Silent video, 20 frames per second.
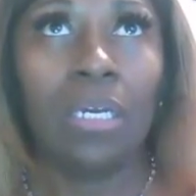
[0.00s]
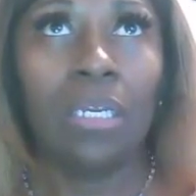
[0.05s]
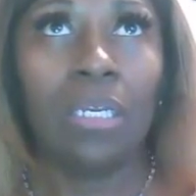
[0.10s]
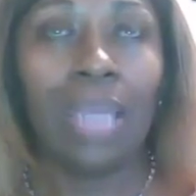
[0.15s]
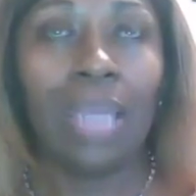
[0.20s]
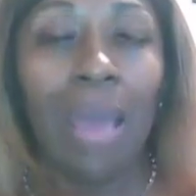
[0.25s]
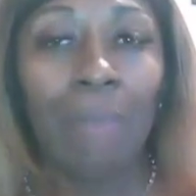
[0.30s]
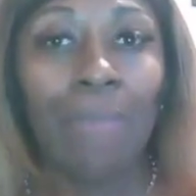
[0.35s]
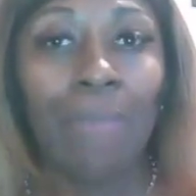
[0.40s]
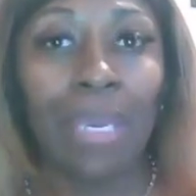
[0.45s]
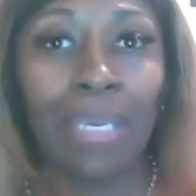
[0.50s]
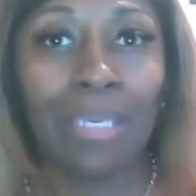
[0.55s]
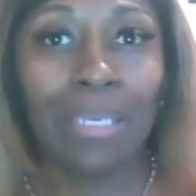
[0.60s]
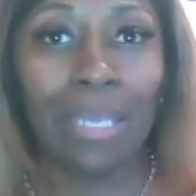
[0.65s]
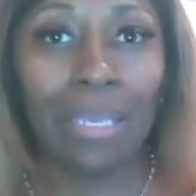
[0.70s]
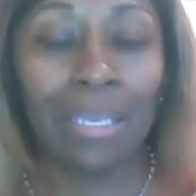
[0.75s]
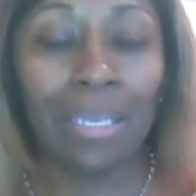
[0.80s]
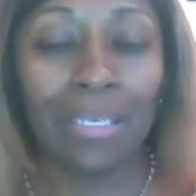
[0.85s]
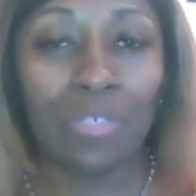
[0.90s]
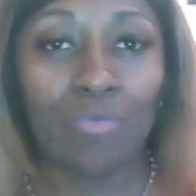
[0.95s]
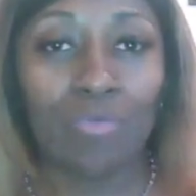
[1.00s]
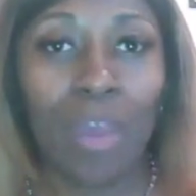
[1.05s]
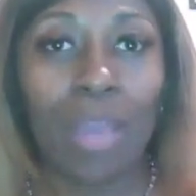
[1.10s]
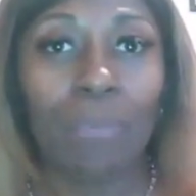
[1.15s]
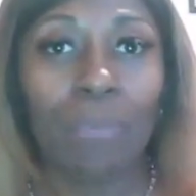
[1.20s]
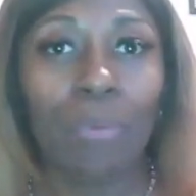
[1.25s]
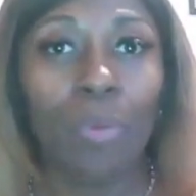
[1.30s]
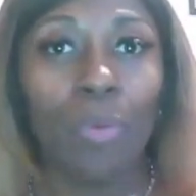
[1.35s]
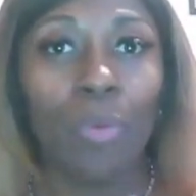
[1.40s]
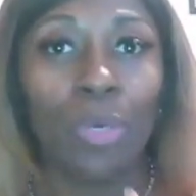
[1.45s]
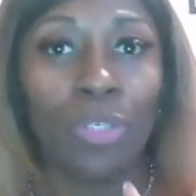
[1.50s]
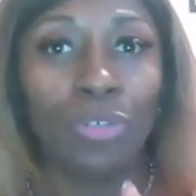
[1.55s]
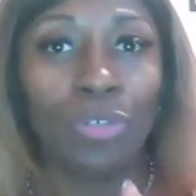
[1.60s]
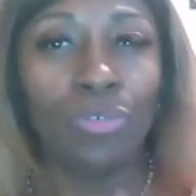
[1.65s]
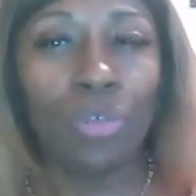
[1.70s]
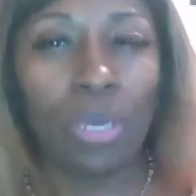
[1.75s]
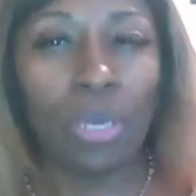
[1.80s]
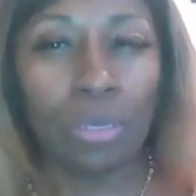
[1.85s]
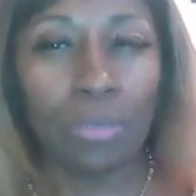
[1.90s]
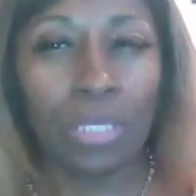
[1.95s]
not making that is right, but when you know
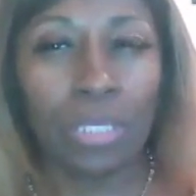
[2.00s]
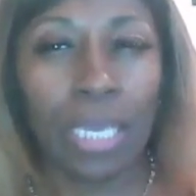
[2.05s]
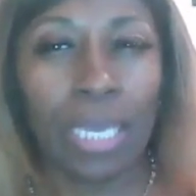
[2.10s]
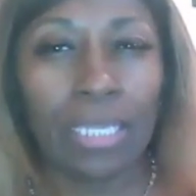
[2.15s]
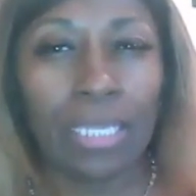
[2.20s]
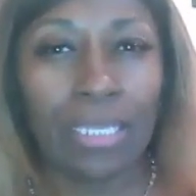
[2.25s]
what I'm saying,